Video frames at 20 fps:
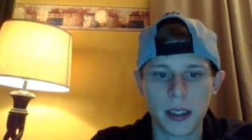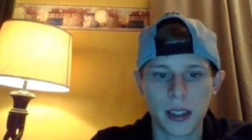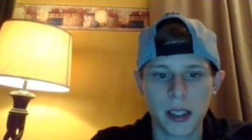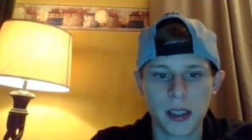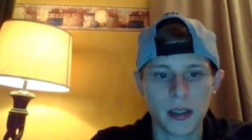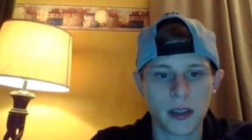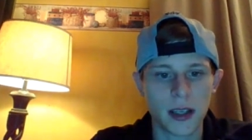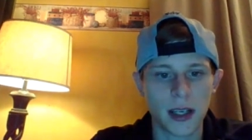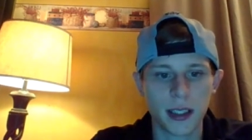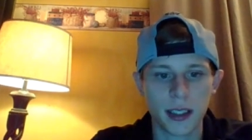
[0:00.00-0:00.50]

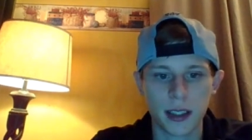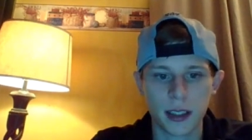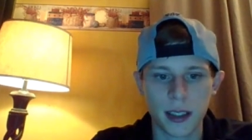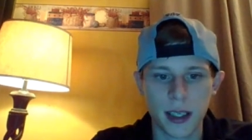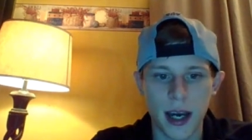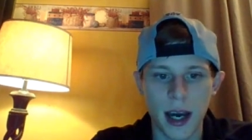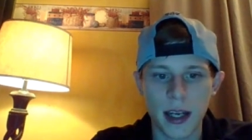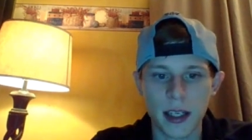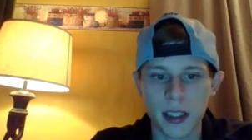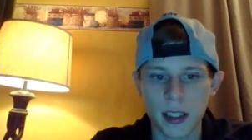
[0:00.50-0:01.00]
he's liking the
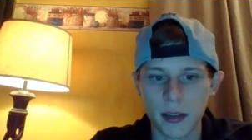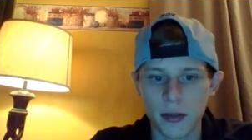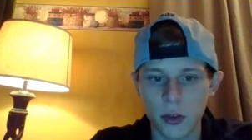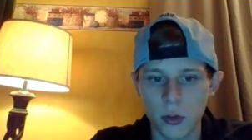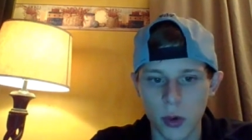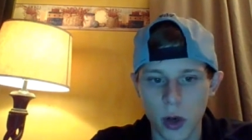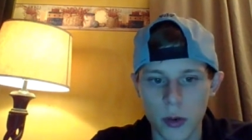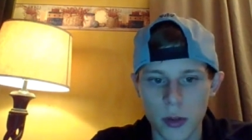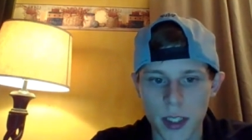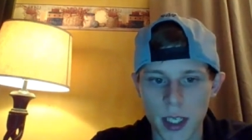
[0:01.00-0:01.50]
idea of the
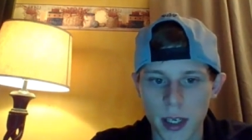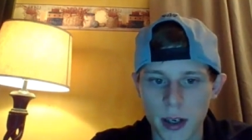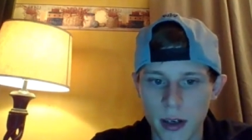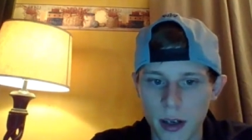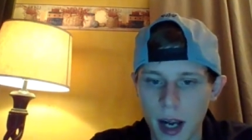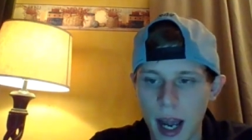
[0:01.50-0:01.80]
rotator.